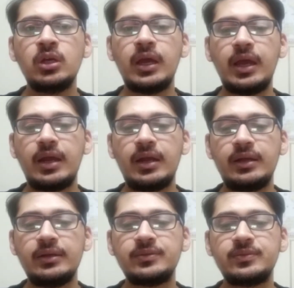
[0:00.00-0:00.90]

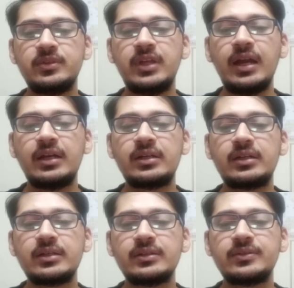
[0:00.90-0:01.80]
and that
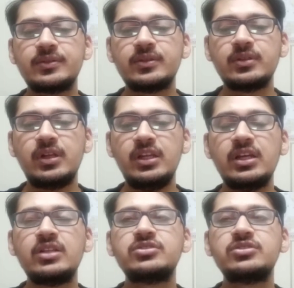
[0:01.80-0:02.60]
legal